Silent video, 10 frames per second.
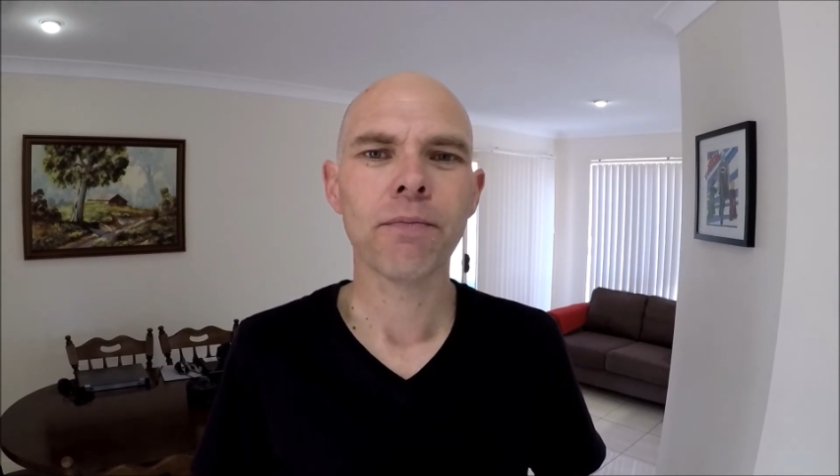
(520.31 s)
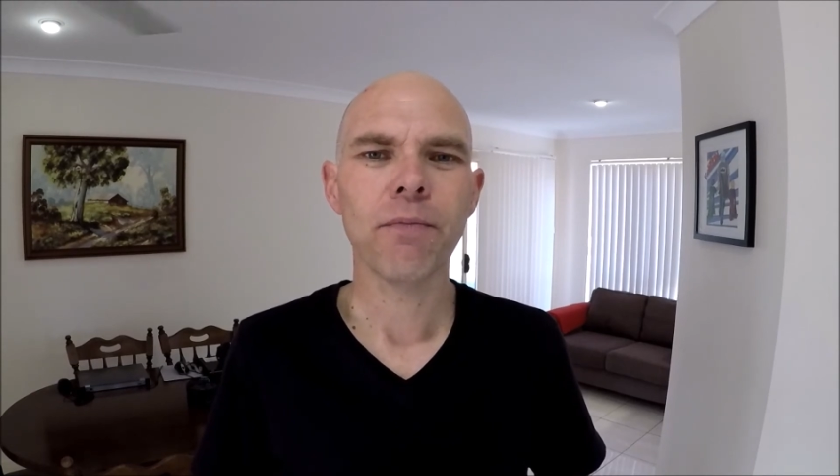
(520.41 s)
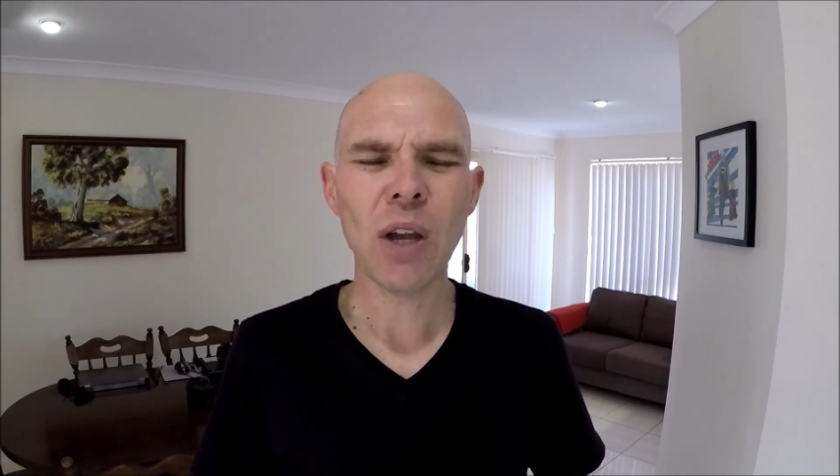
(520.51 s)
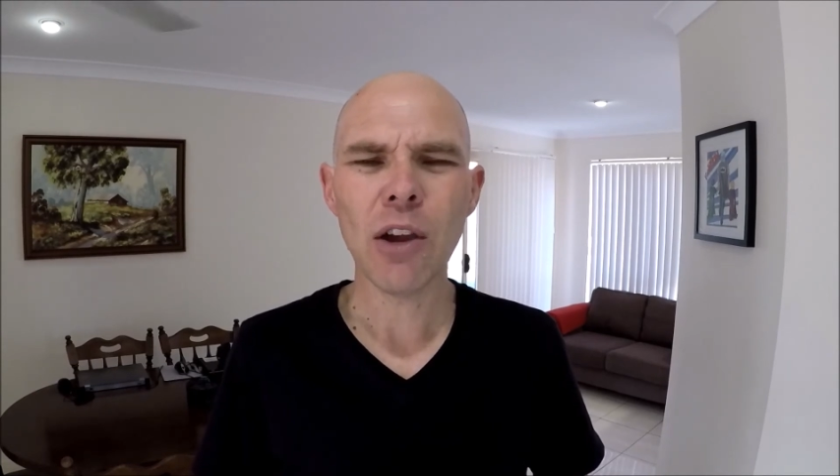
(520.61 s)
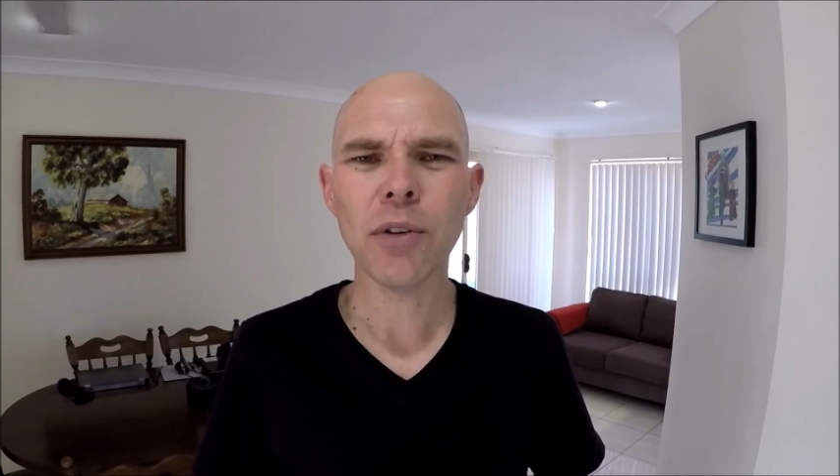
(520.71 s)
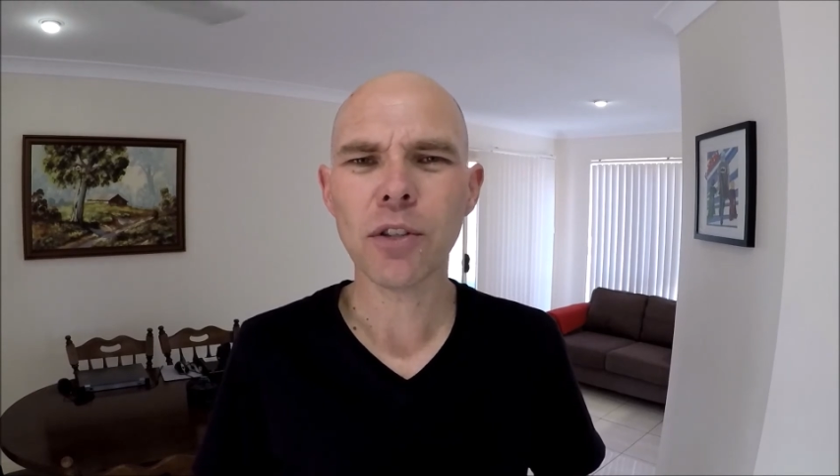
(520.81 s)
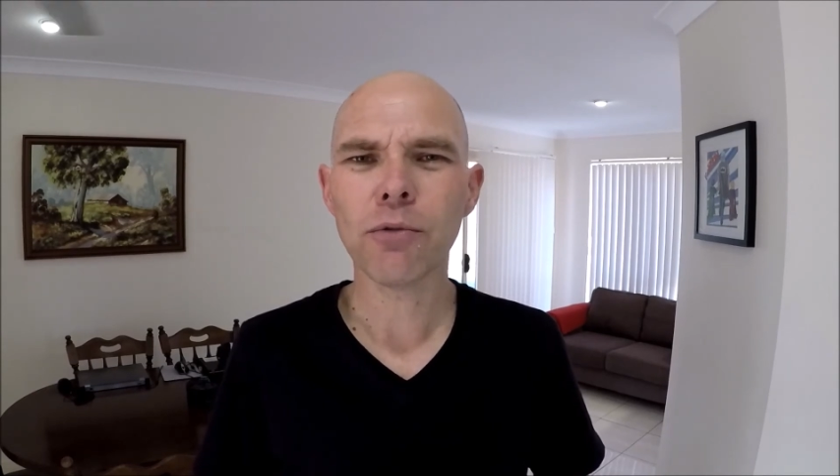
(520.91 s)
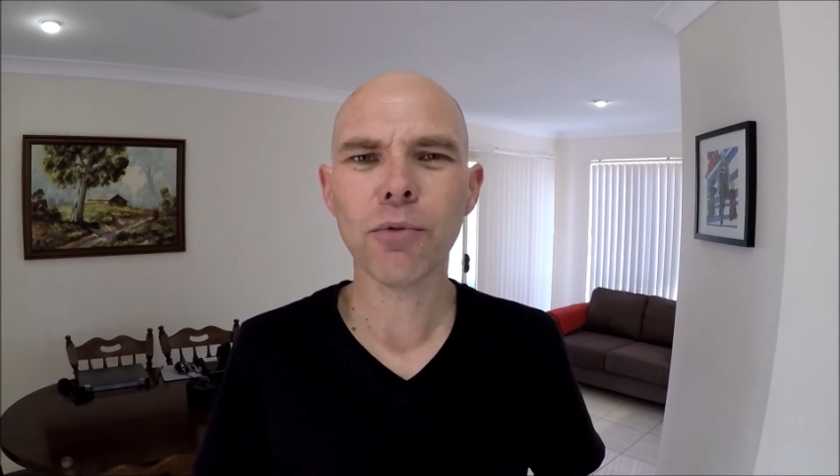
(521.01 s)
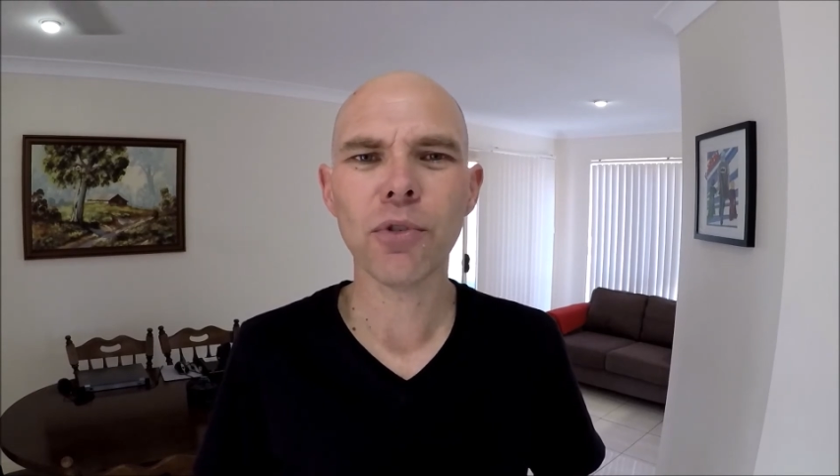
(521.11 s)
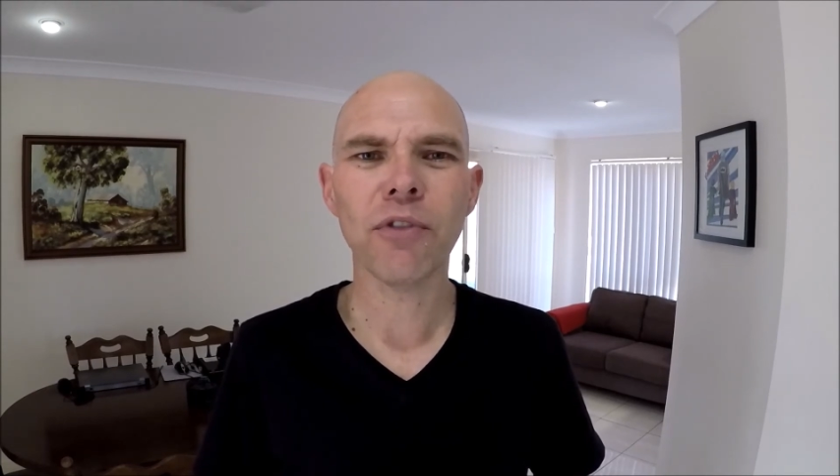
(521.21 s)
where is the
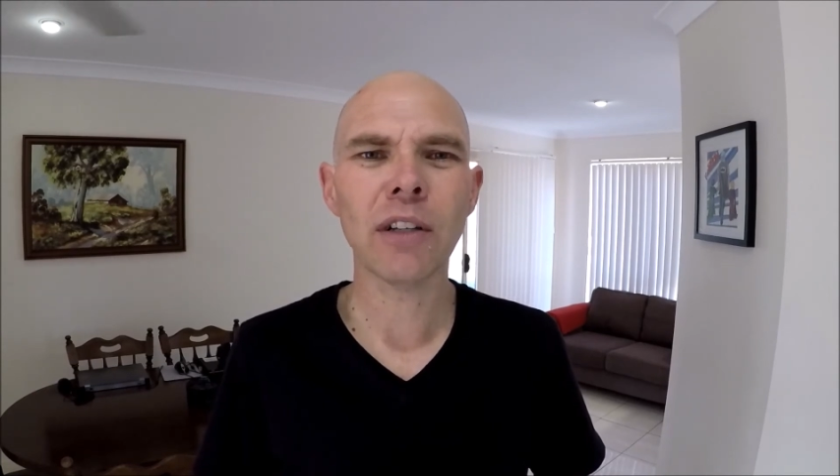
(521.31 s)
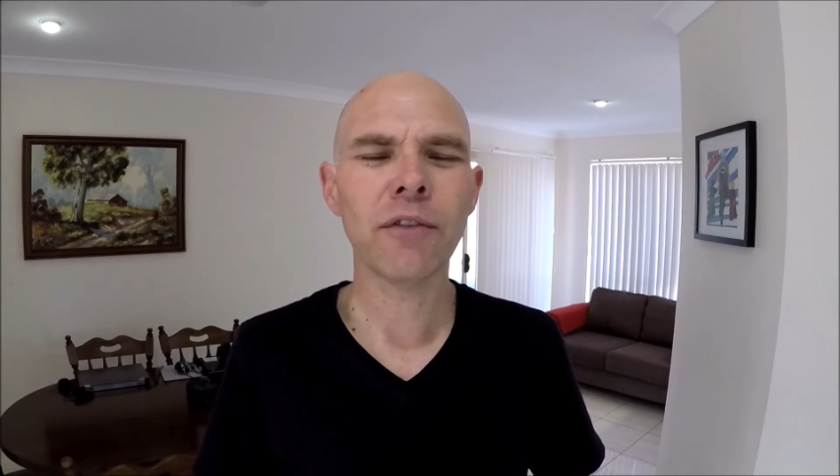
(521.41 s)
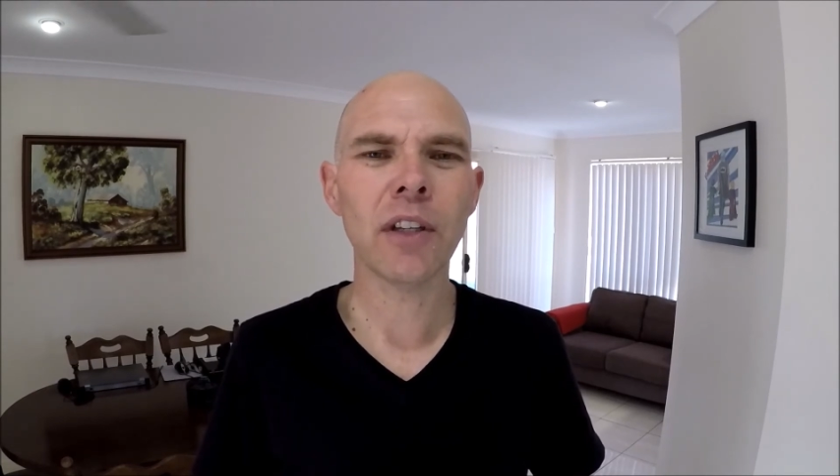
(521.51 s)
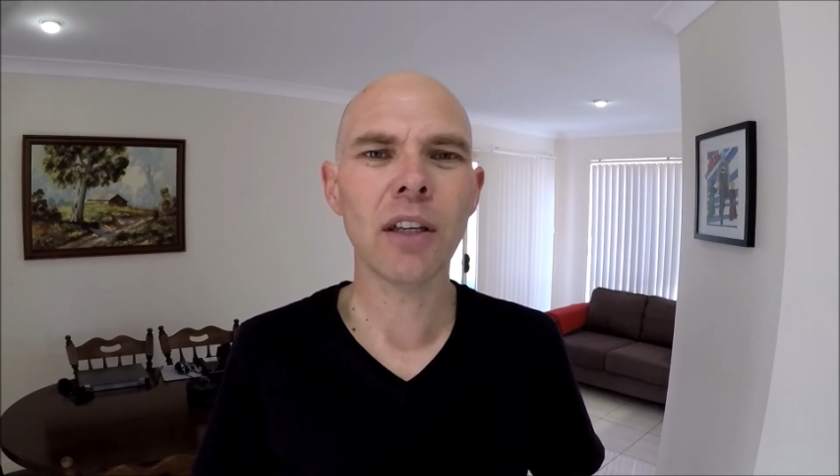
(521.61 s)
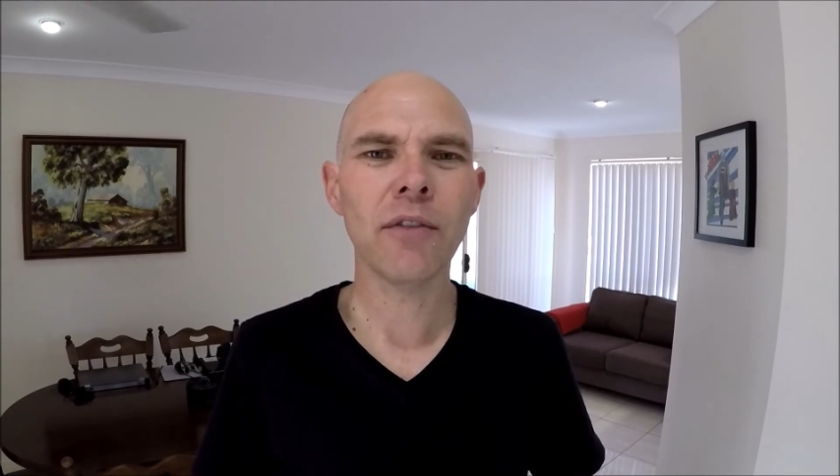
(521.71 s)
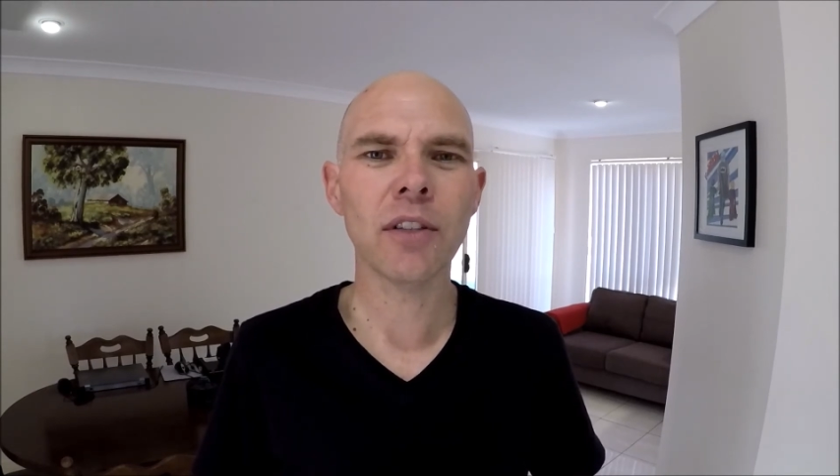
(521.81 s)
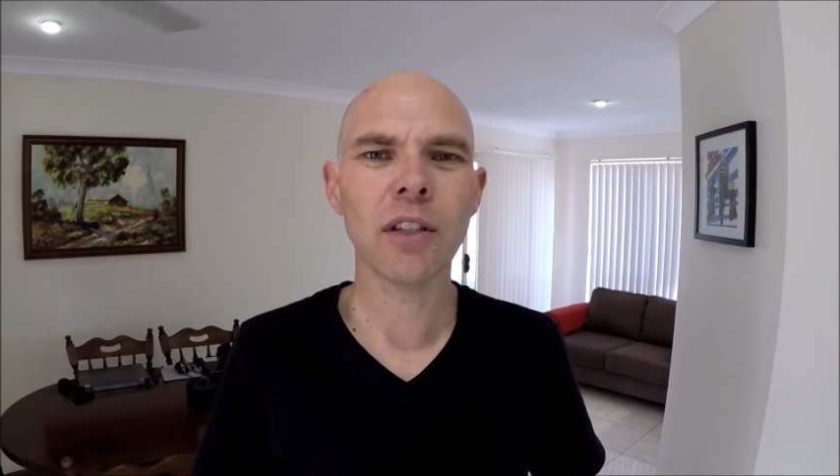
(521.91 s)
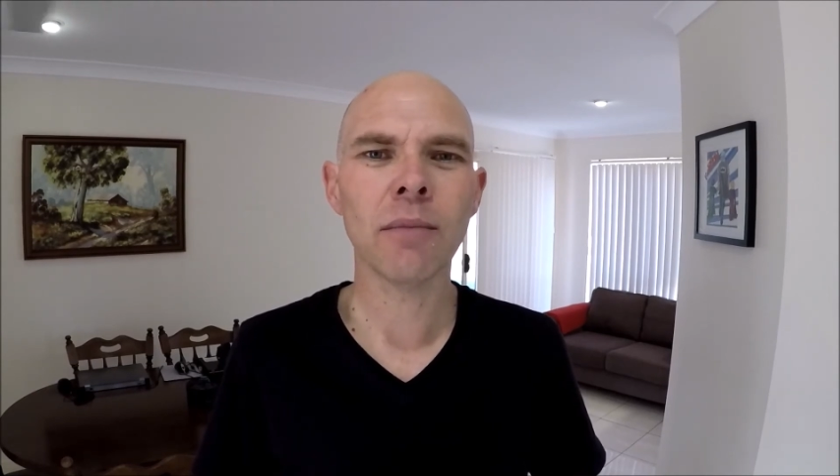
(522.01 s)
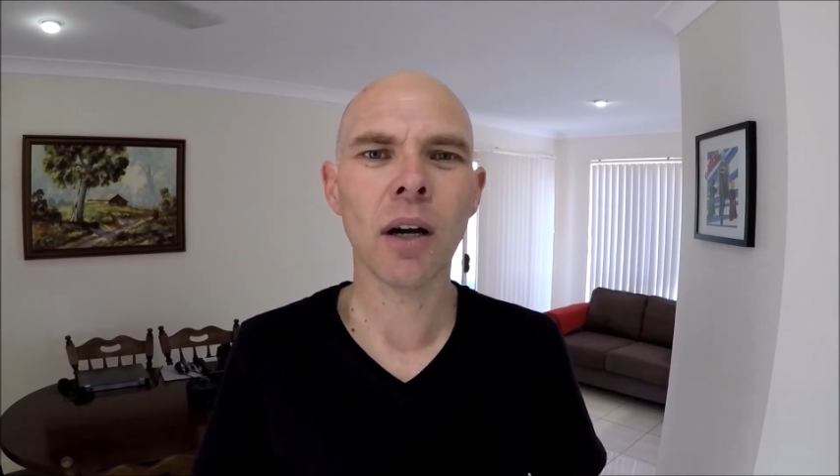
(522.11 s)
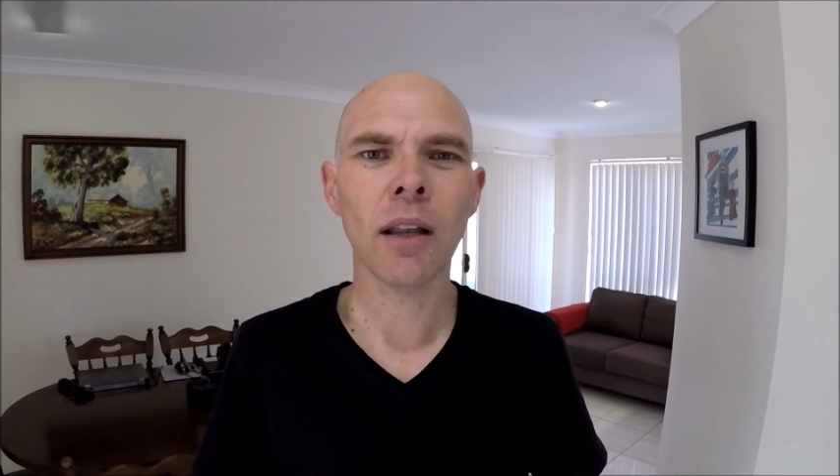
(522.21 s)
root of unforgiveness
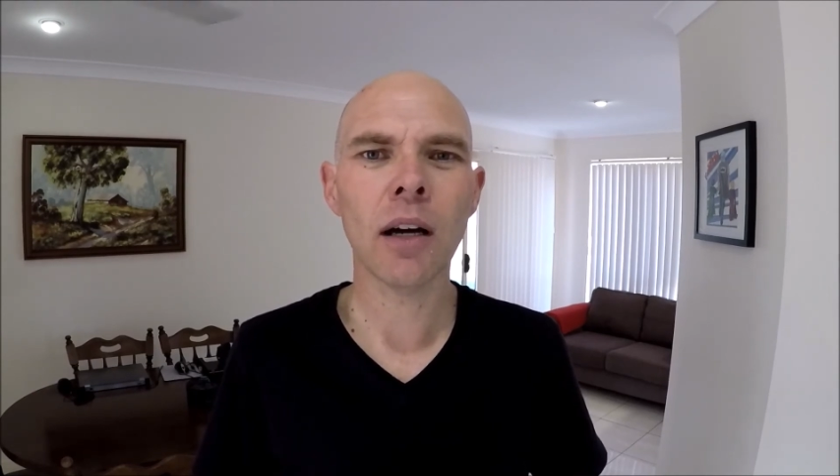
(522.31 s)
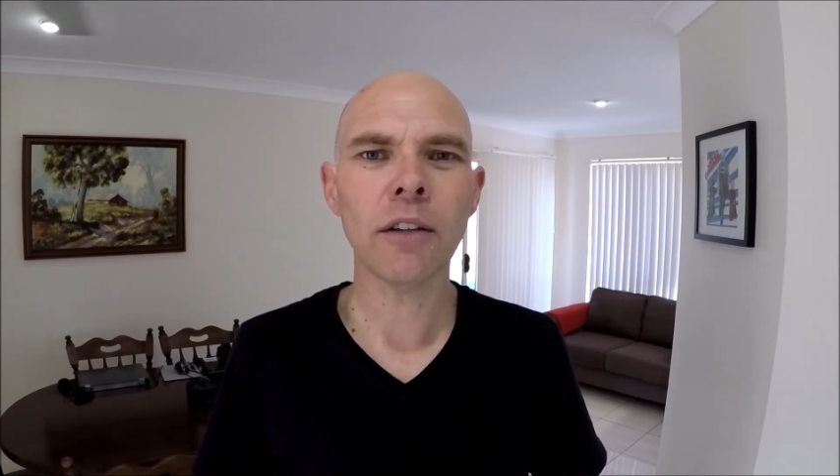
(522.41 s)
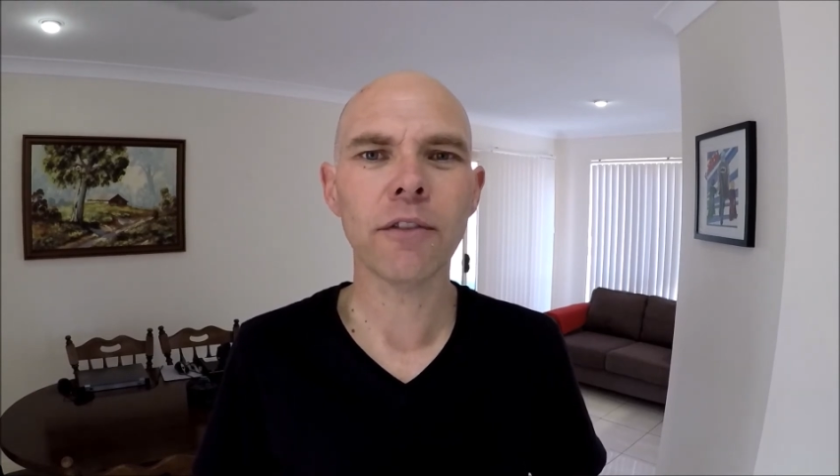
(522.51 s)
in my life?